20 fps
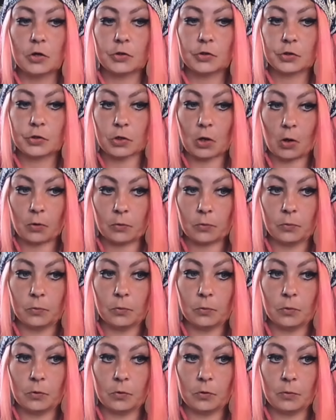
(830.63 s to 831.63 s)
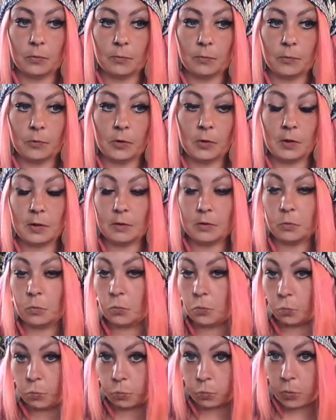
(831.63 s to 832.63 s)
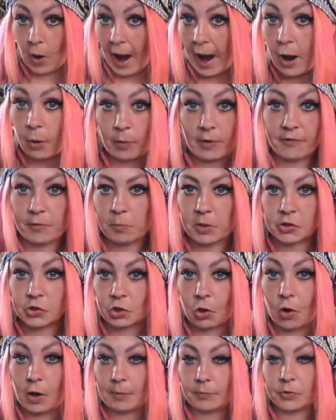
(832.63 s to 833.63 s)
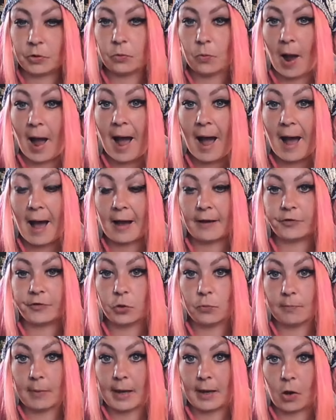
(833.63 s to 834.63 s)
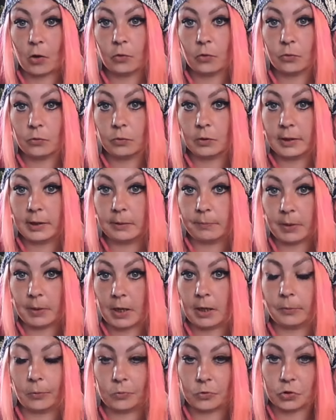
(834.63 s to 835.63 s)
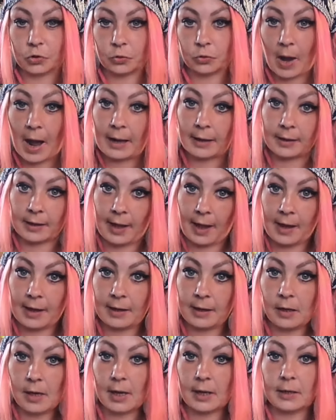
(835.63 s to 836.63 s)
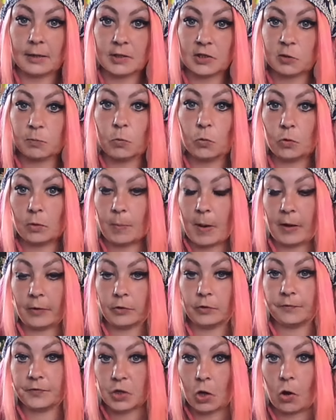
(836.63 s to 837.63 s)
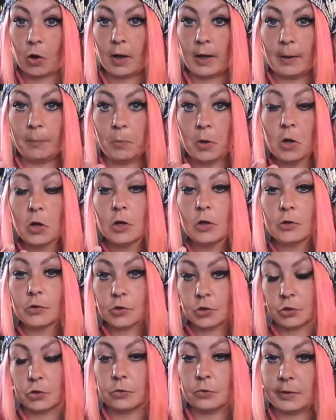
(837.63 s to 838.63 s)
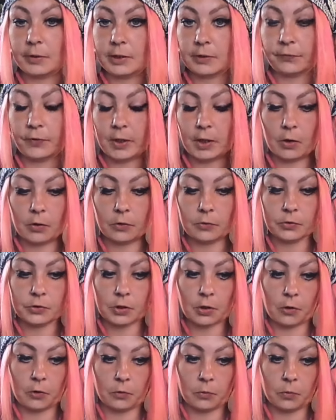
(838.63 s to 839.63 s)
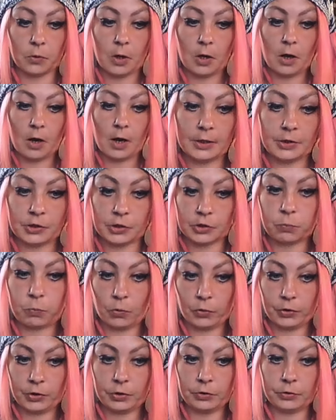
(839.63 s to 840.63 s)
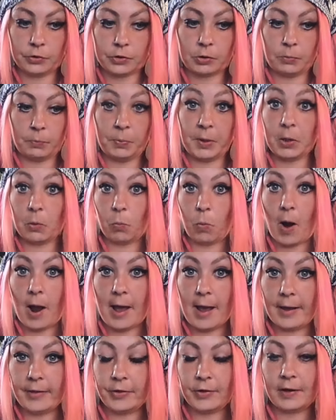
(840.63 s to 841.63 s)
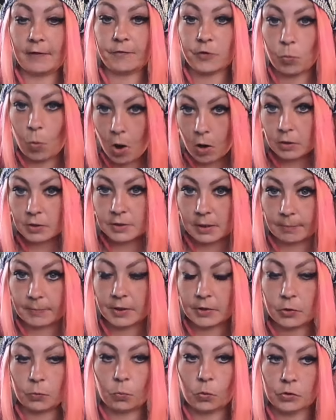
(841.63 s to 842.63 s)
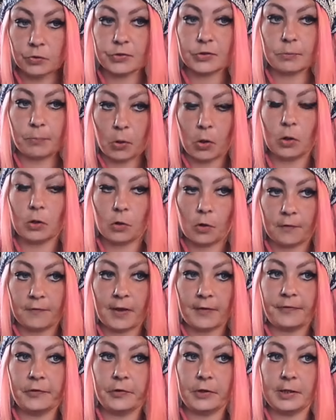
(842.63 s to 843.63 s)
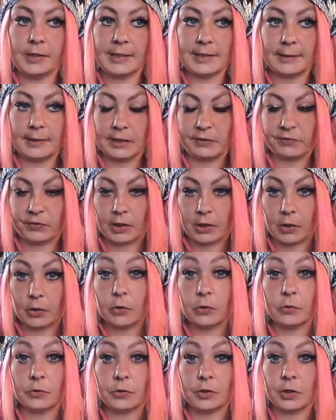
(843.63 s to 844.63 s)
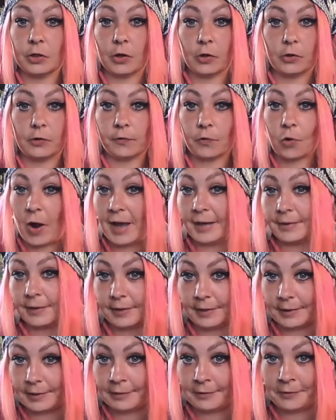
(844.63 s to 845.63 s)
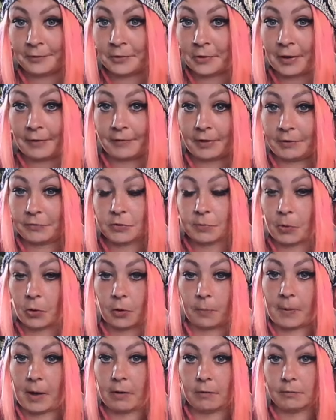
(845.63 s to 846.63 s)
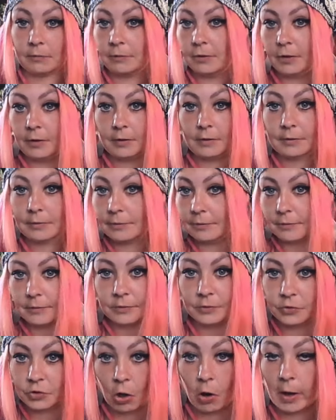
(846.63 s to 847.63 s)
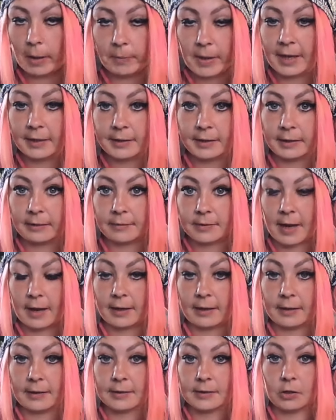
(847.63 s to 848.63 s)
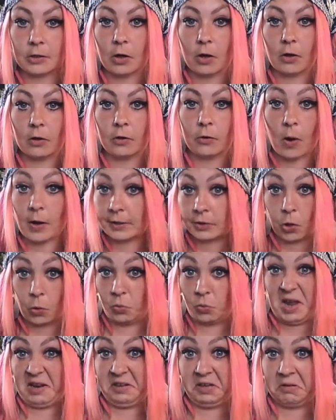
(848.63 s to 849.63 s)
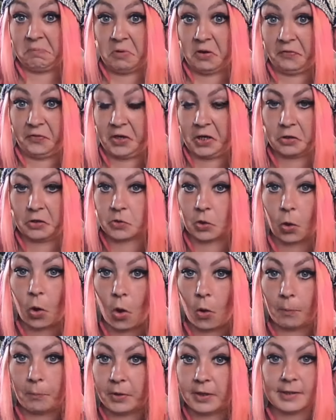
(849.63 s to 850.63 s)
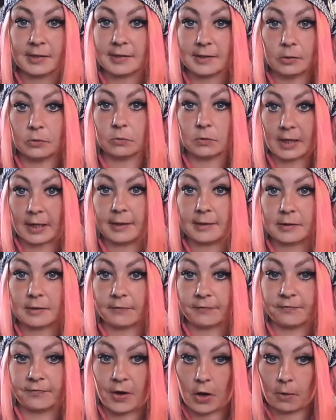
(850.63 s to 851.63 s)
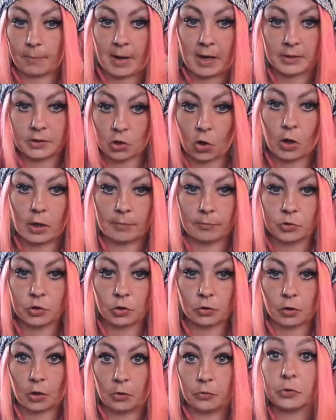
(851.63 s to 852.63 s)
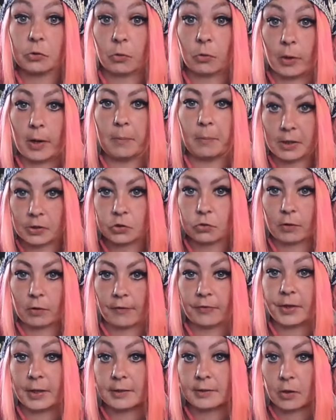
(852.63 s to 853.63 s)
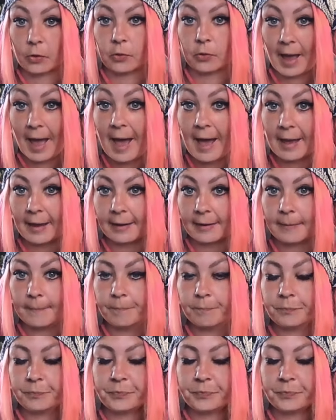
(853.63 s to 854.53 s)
So however much time you have, you may only be able to allocate a small amount of time to do these videos. So I just want you to be aware that if you are somebody that wants to put a lot of effort into these videos, you know, you've got editing that I haven't even spoke about, time that editing takes, you know, I don't edit my videos a lot, but it still takes a fair amount of time to go through it and make sure everything's okay.